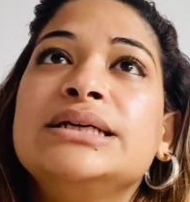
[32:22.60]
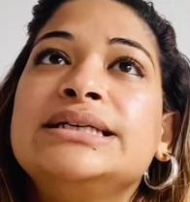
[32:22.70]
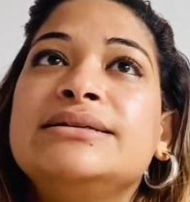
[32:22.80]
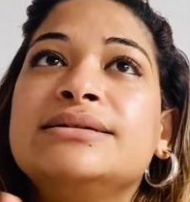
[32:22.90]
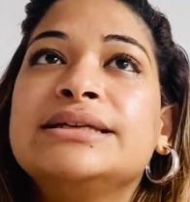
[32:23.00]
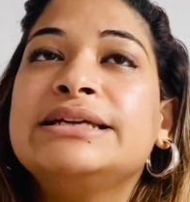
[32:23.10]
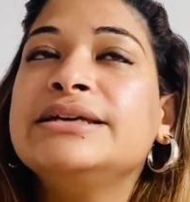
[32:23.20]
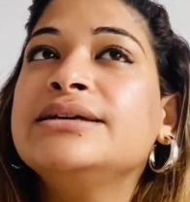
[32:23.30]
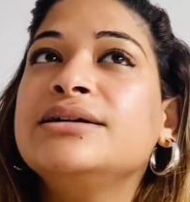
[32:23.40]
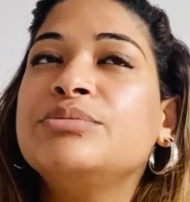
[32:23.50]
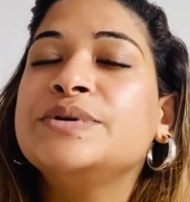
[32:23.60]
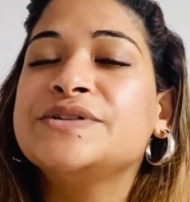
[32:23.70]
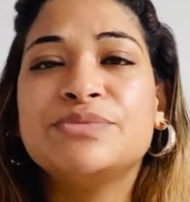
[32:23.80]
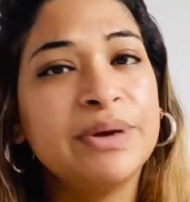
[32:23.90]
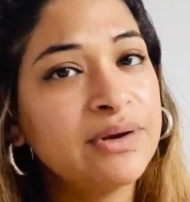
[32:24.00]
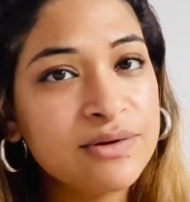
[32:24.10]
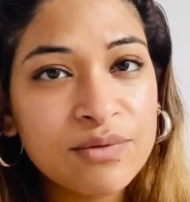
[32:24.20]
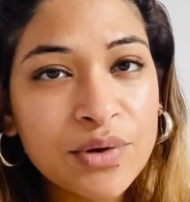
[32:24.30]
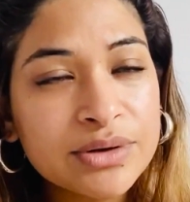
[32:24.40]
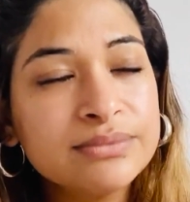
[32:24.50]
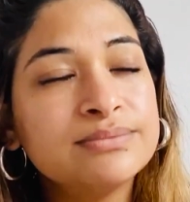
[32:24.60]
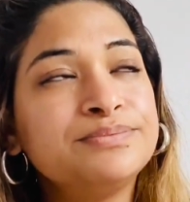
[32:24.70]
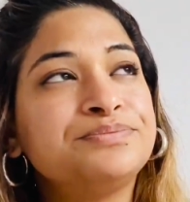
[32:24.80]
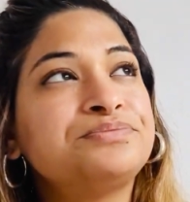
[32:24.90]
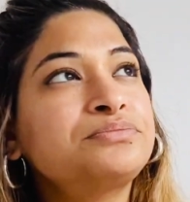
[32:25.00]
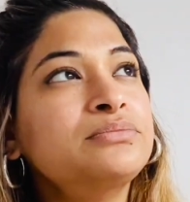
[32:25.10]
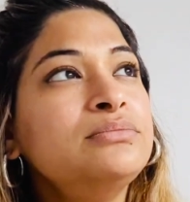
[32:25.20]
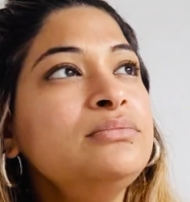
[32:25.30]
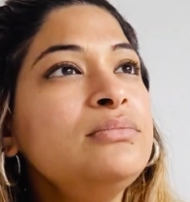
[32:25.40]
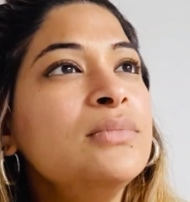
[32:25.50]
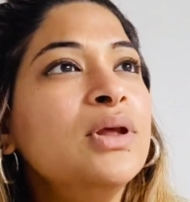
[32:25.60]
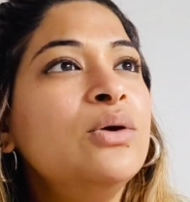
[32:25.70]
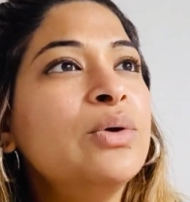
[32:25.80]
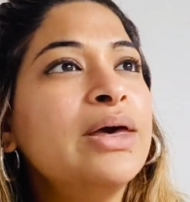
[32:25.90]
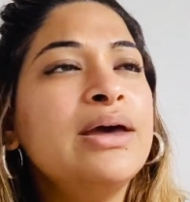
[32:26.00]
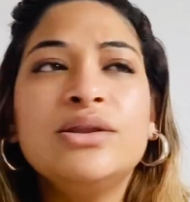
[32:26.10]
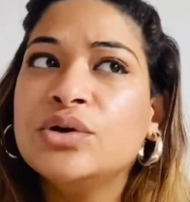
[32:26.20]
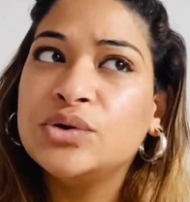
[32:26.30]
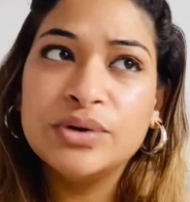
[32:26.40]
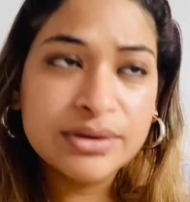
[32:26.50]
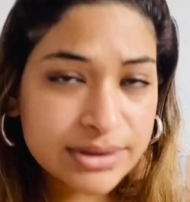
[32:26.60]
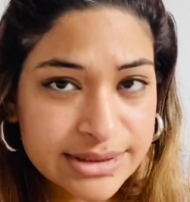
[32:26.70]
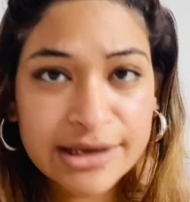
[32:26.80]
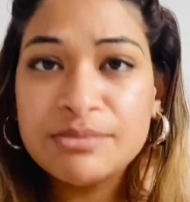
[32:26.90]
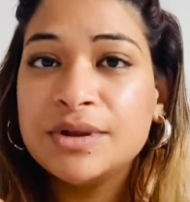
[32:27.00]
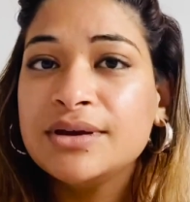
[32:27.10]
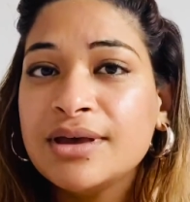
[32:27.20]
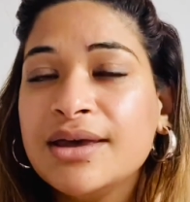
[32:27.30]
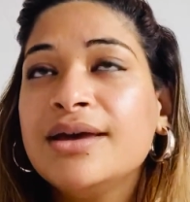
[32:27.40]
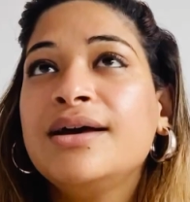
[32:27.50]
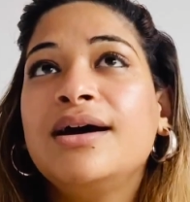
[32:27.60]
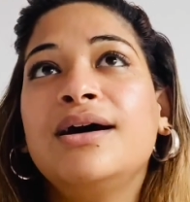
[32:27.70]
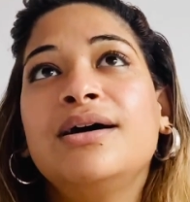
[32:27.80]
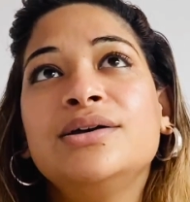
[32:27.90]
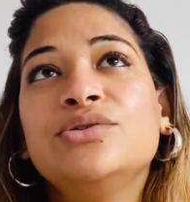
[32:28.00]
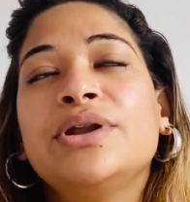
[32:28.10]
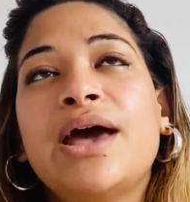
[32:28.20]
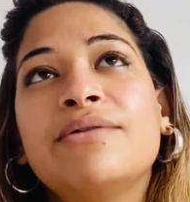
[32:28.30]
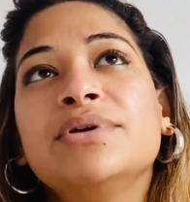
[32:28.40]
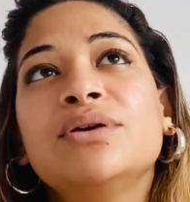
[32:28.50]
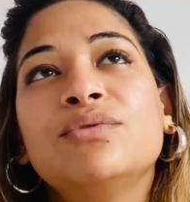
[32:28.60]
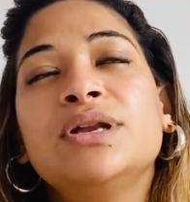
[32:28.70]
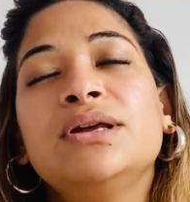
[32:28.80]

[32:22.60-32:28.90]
getting a perspective on. Okay, and you are doing the same thing. You are having a very